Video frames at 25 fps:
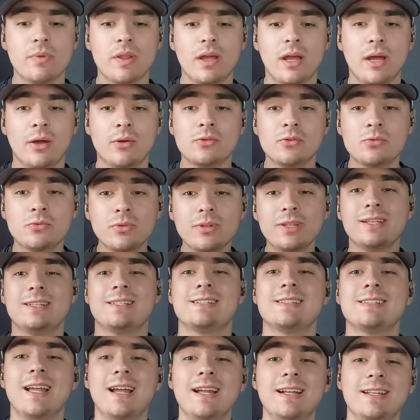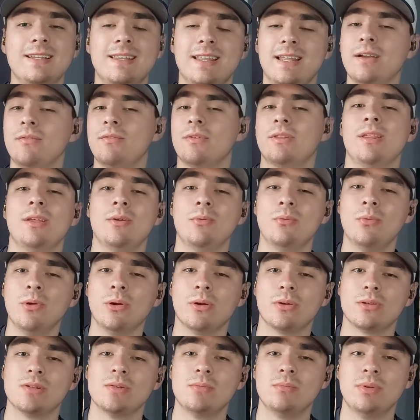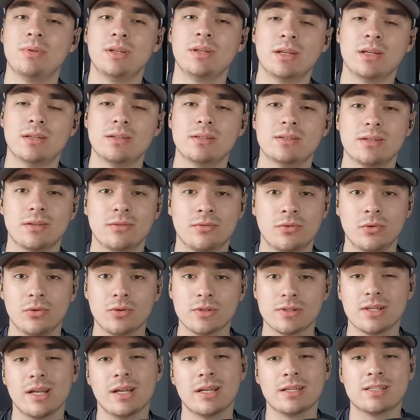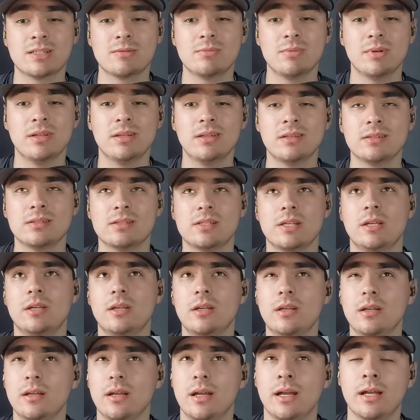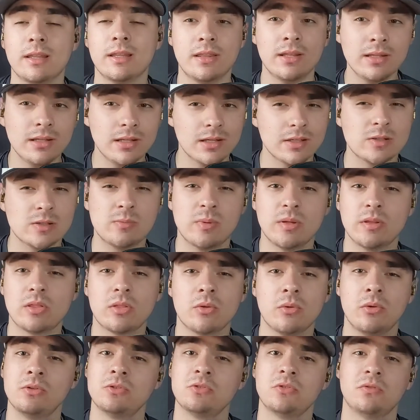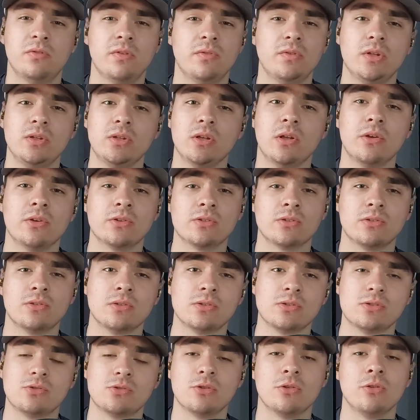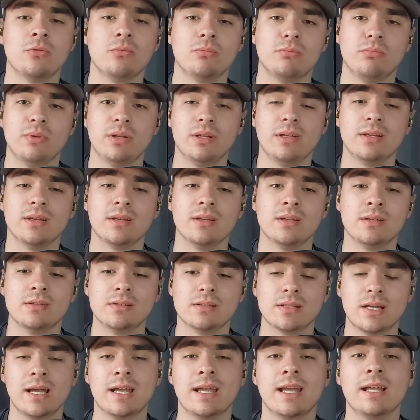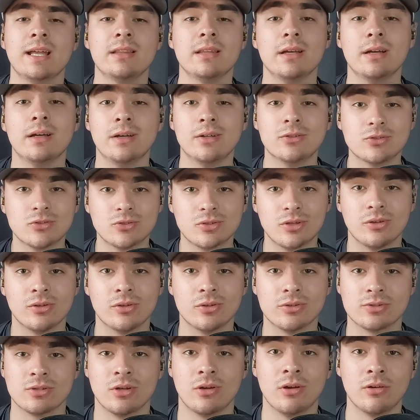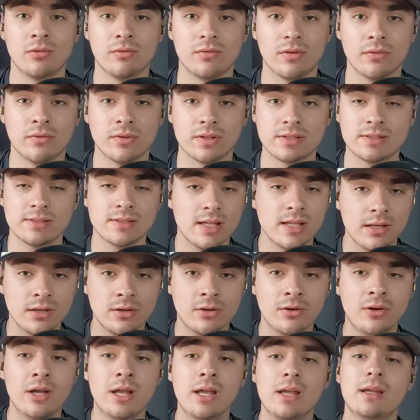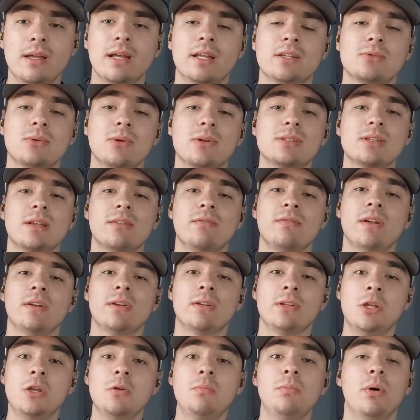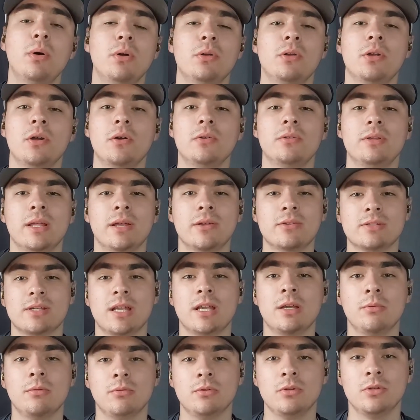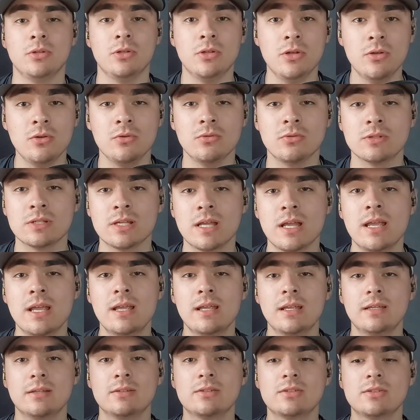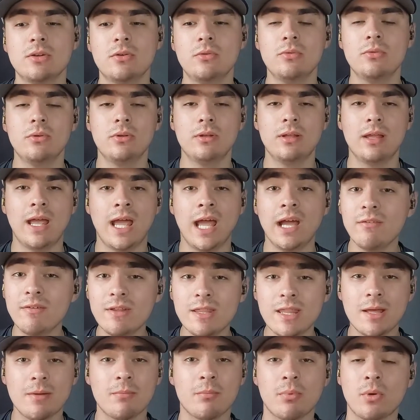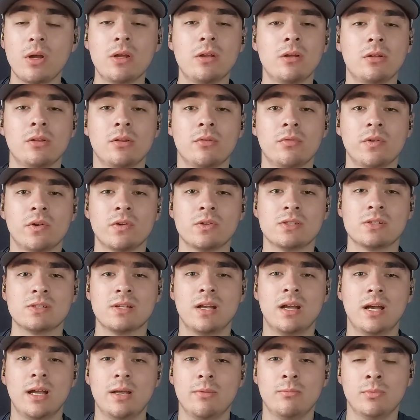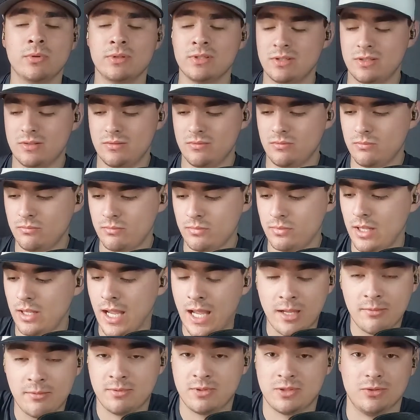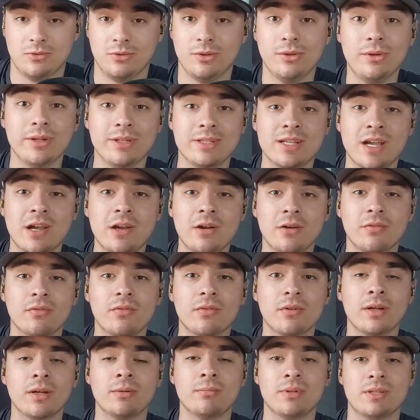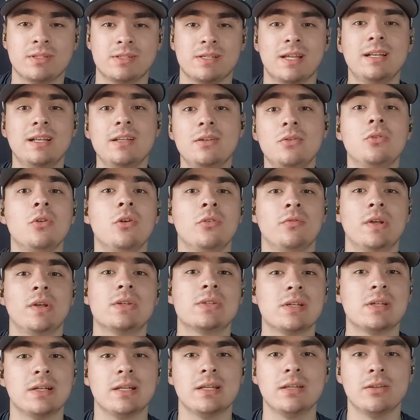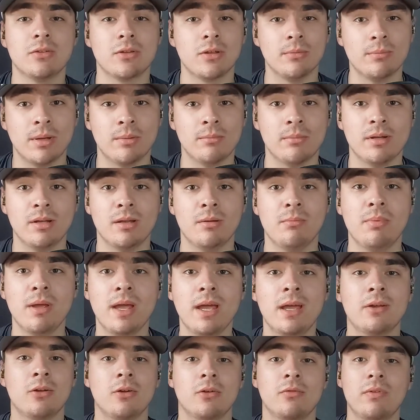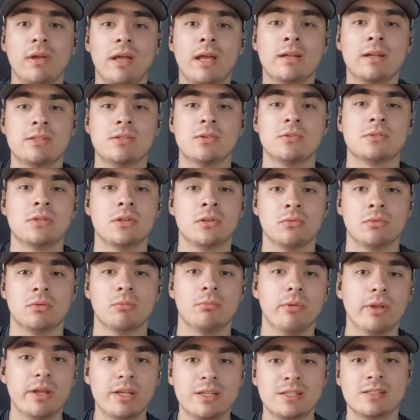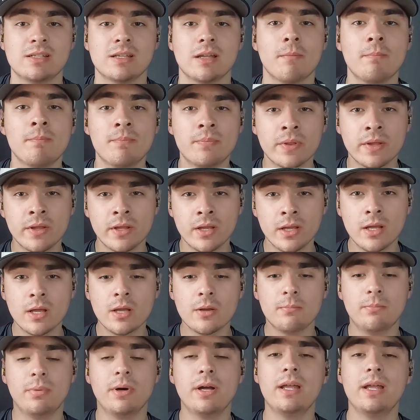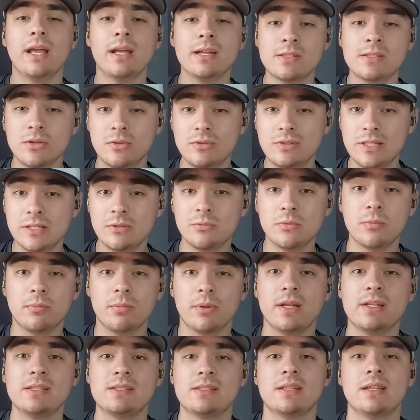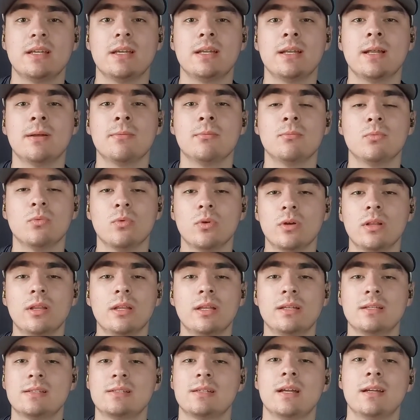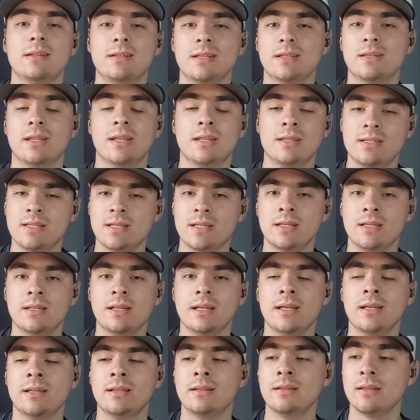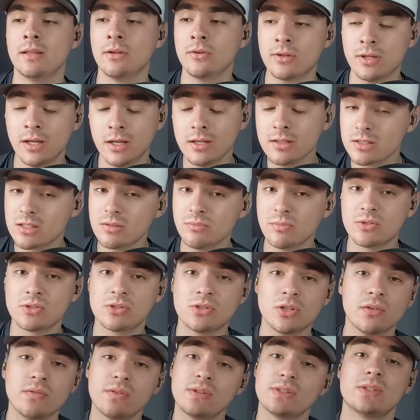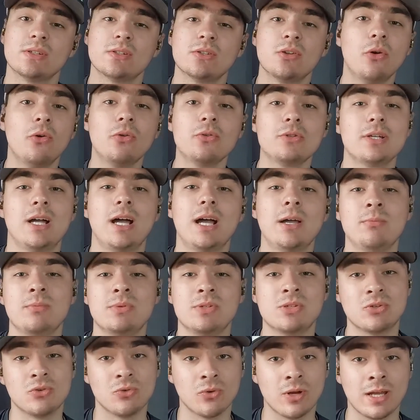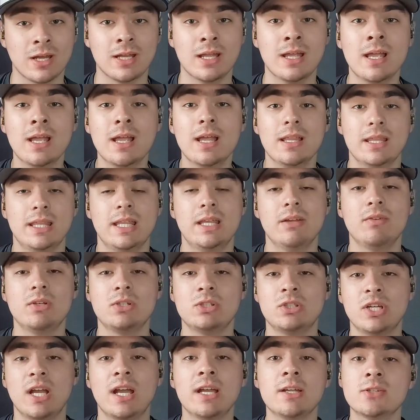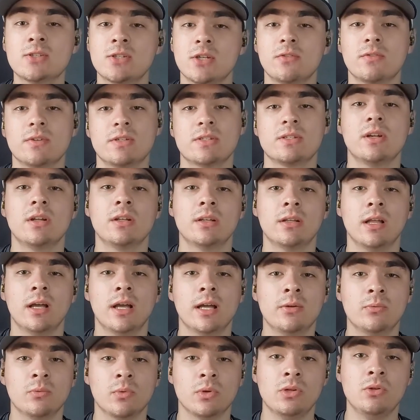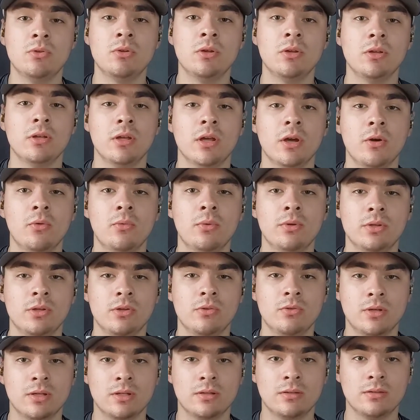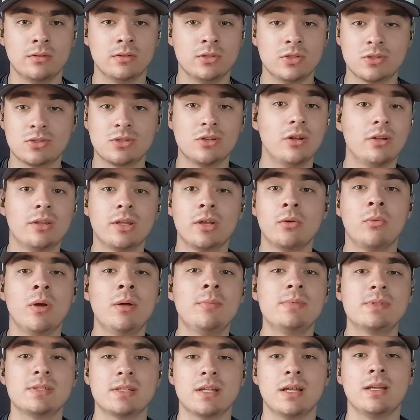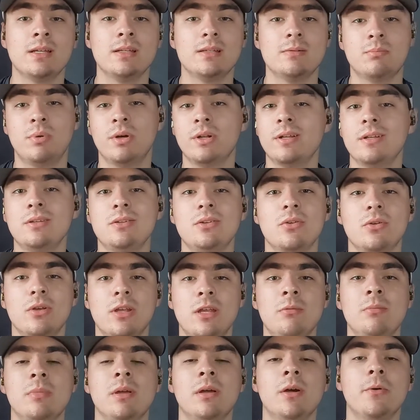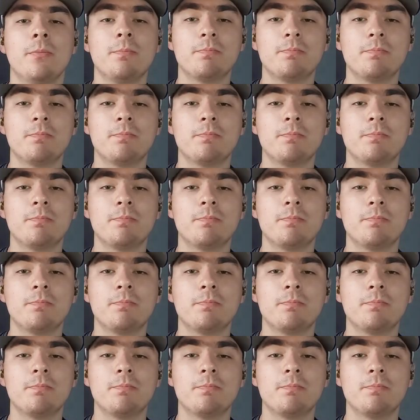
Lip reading: I was really excited that everything worked because, of course, I think I spent $350 on this drone because I had the $100 off of a sale, as well as I found a coupon code that I was able to use. And so having that break on the first time was absolutely terrifying because I didn't know if I was going to either get my money back or if EXO was going to replace it. But EXO did replace it, and I'm really excited that they did. And their customer service this whole time was great. They have a chat service online where you can go and you can just on their website put in your email,